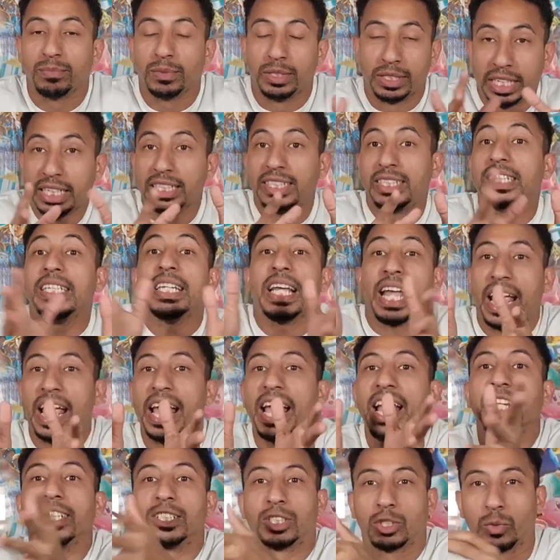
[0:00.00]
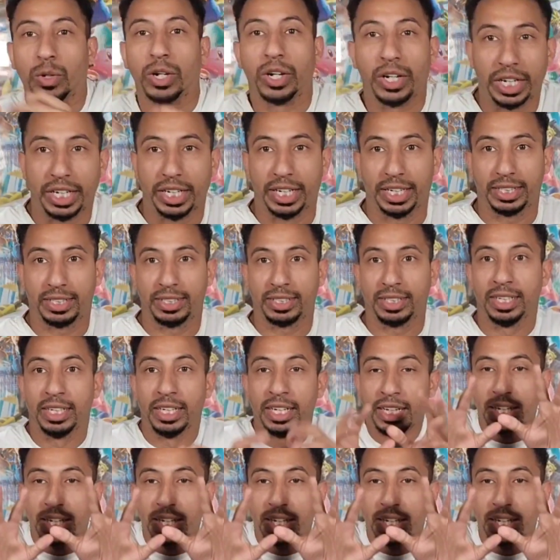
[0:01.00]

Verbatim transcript: Disney and Square Enix,